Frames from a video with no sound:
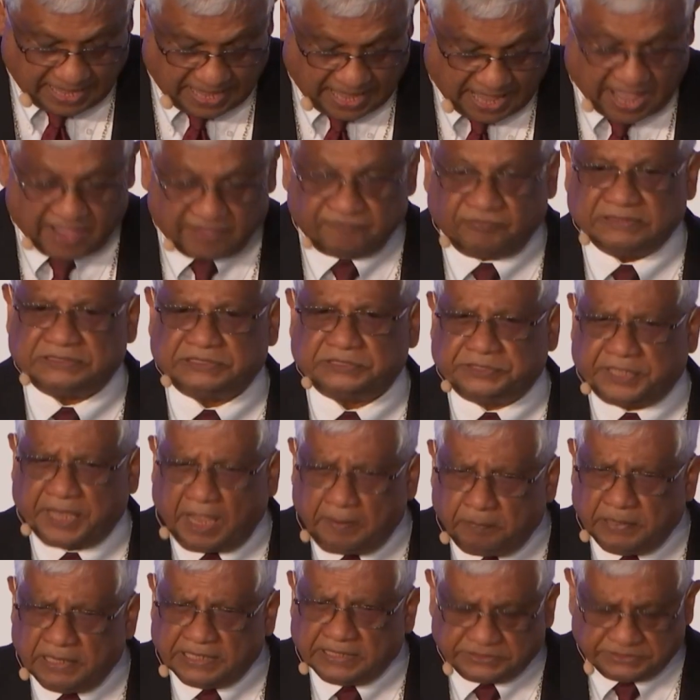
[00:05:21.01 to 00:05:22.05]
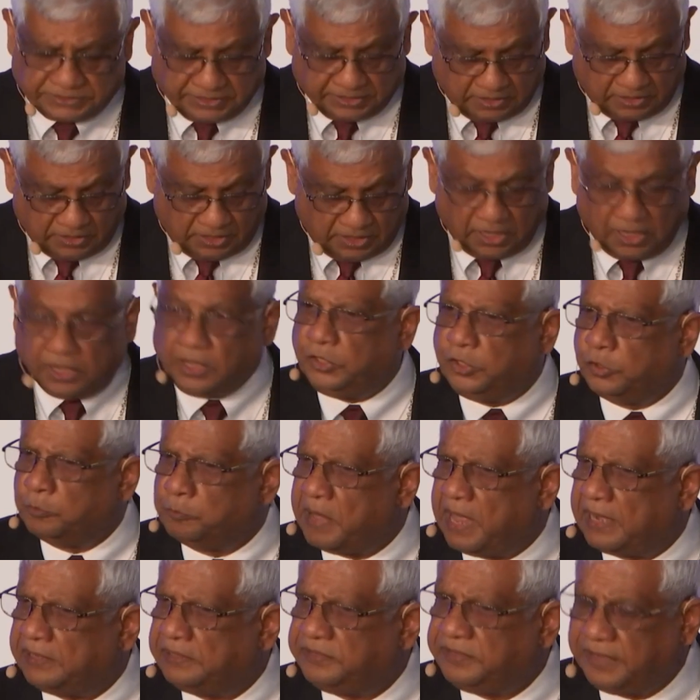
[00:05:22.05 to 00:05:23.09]
have established
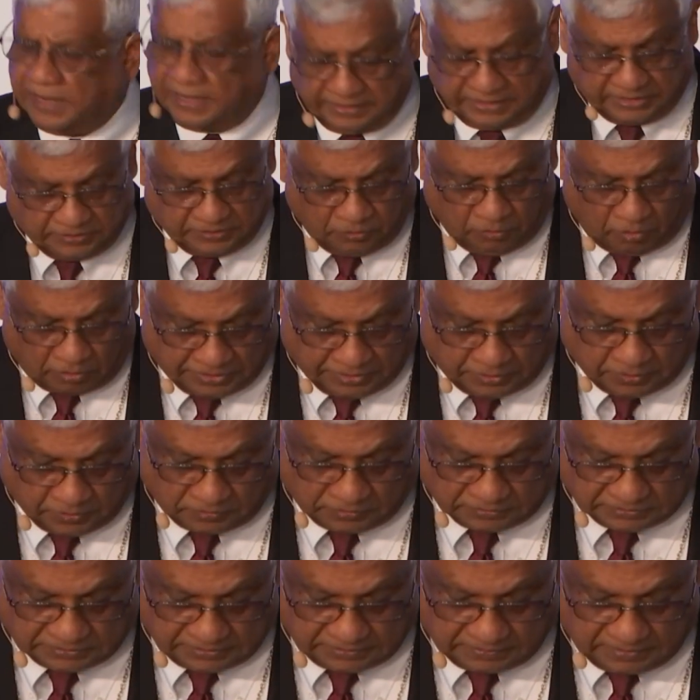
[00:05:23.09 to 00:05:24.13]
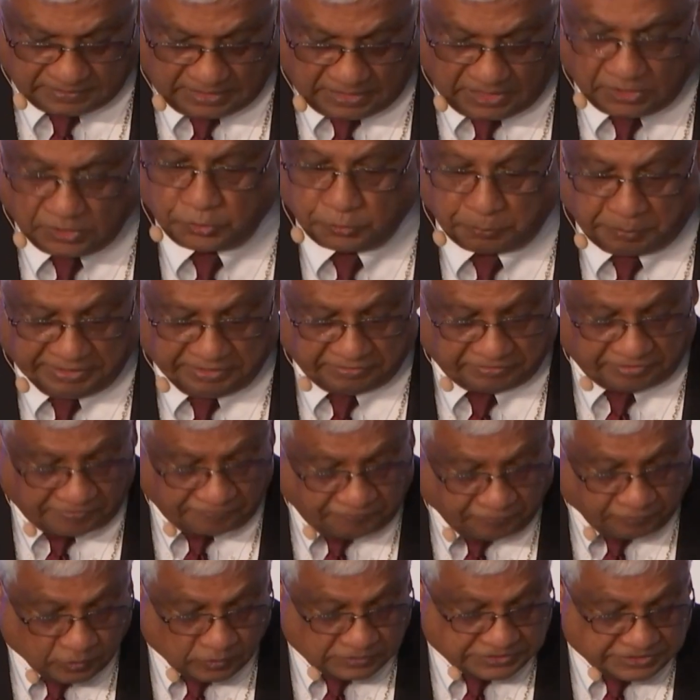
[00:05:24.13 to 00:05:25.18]
humanitarian corridors to bring
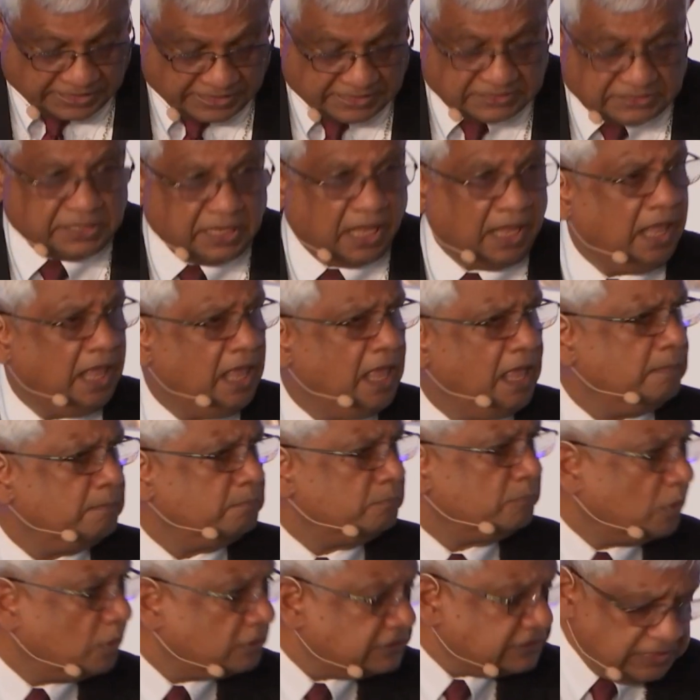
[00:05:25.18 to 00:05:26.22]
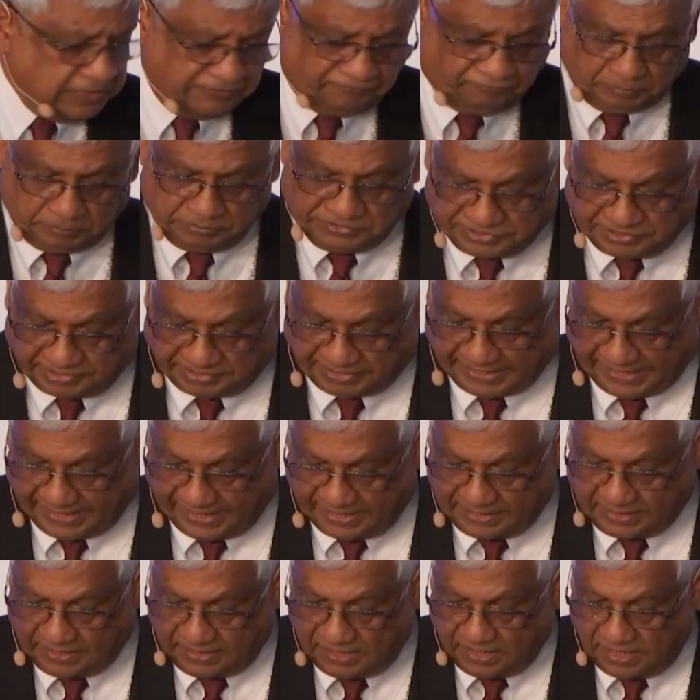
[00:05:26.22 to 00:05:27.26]
refugees, mostly from
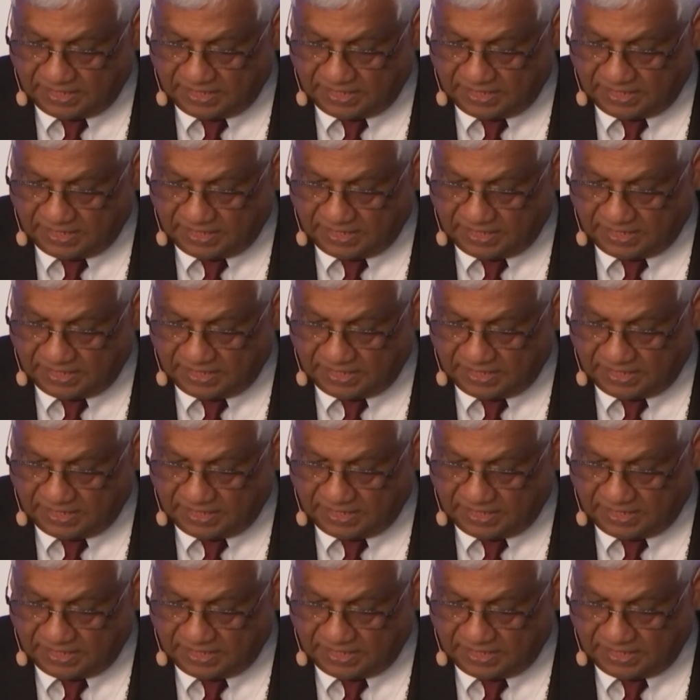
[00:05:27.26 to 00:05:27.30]
Syria,